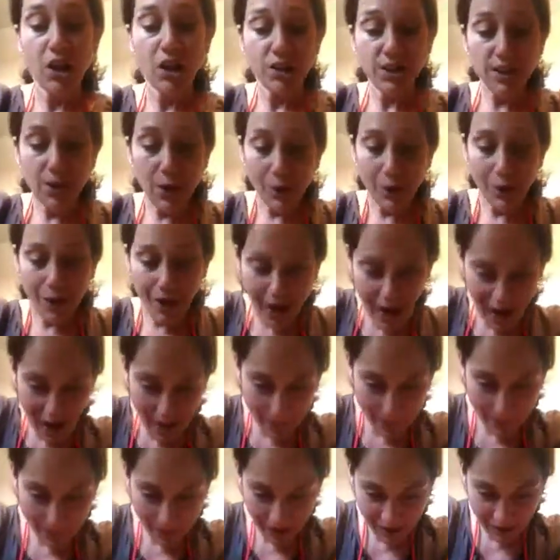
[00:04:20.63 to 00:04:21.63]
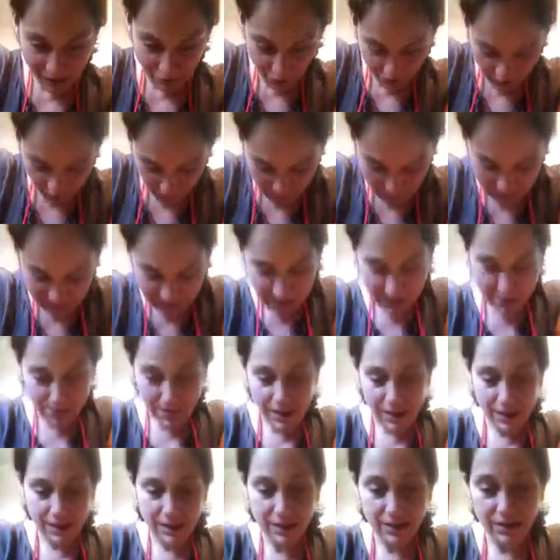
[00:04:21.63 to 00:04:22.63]
So I don't know if you see
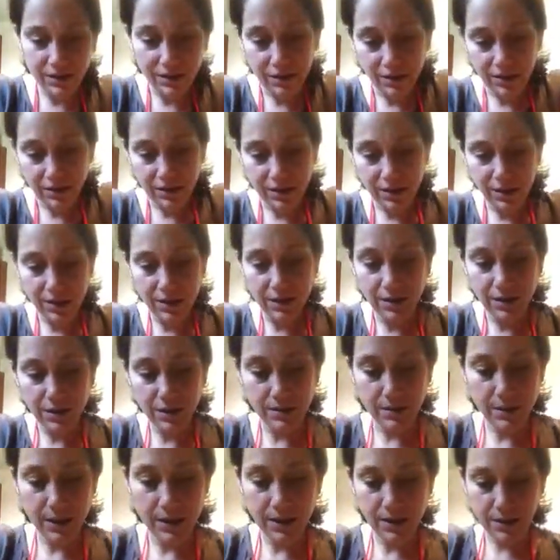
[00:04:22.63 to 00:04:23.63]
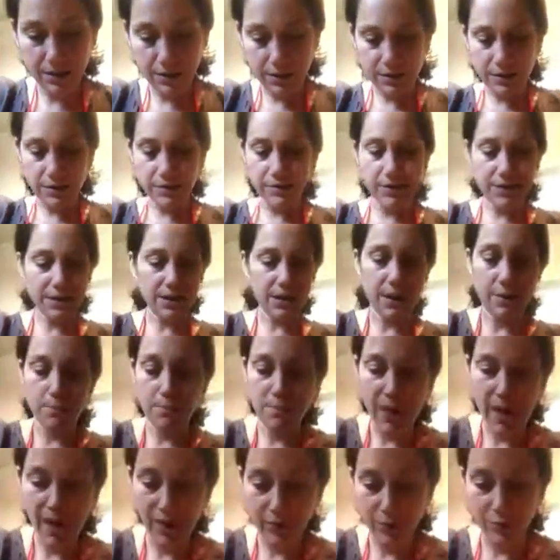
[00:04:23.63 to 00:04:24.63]
my little, it's not a
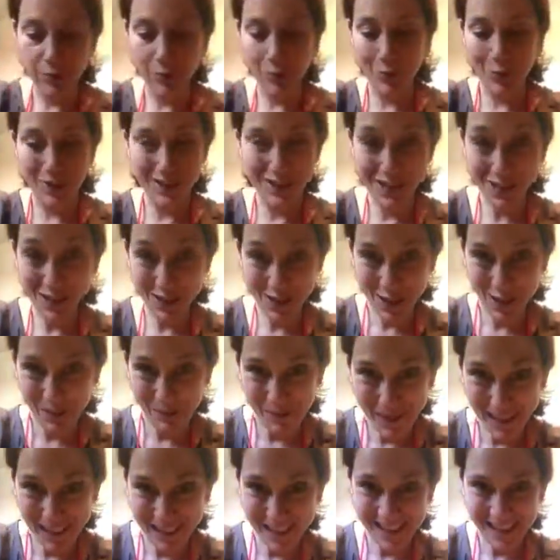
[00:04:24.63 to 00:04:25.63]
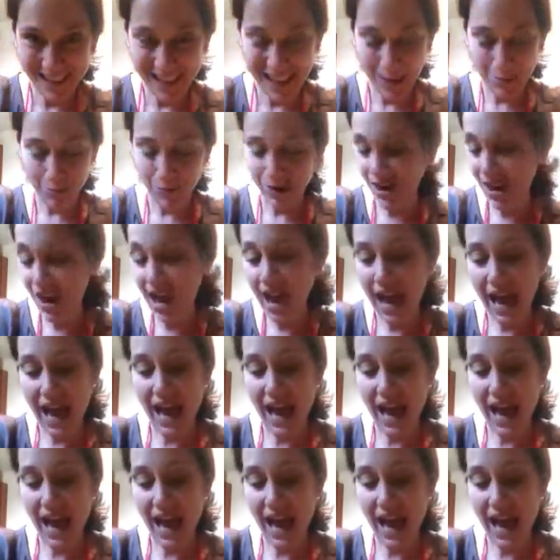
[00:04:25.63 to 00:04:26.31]
bathrobe, what is this called? My little apron.